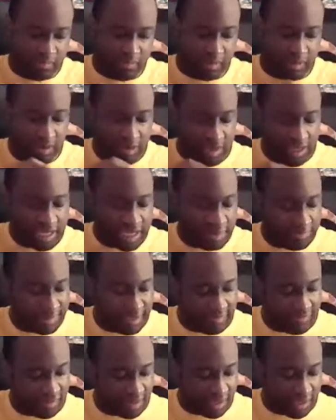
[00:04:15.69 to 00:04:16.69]
oh yeah, I'm
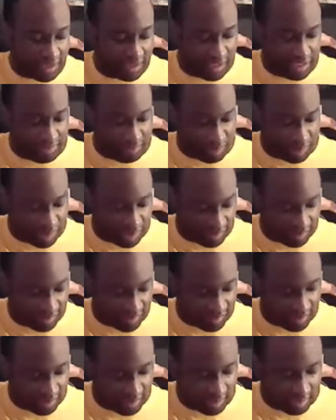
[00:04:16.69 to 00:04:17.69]
definitely gonna need
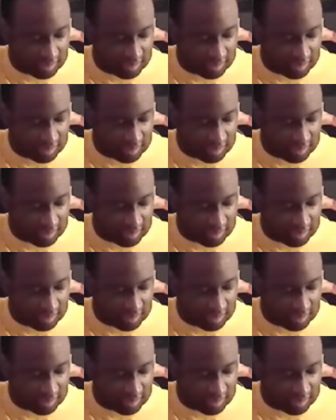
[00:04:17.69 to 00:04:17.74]
plexi.